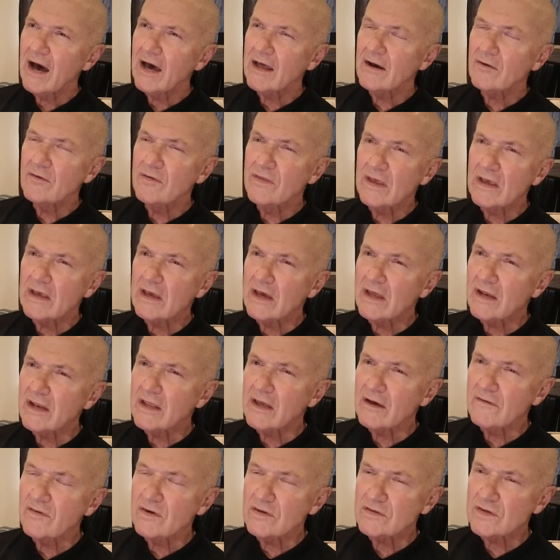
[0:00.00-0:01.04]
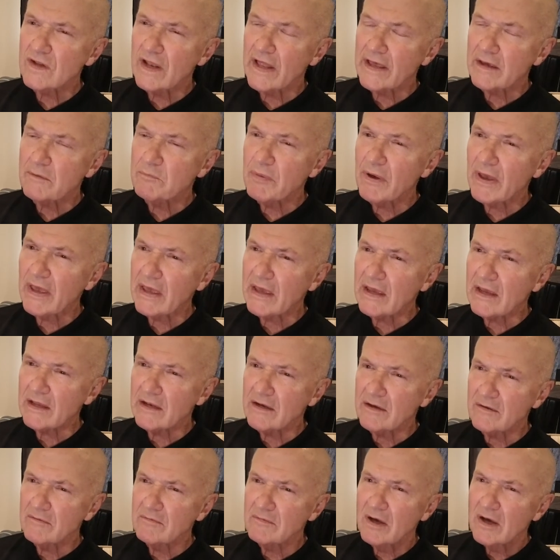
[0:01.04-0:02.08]
I don't think any of us like
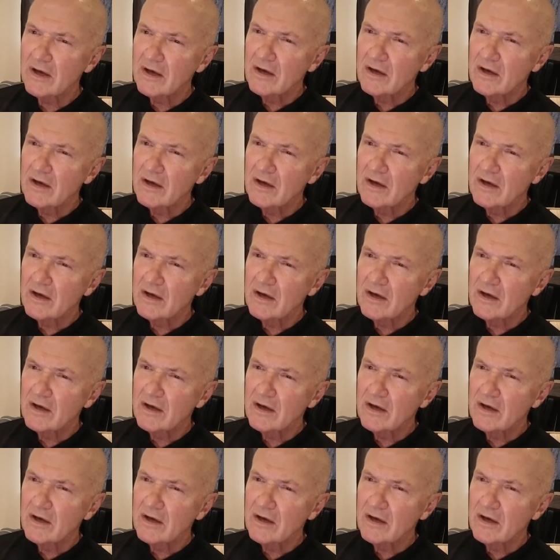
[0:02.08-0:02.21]
pain.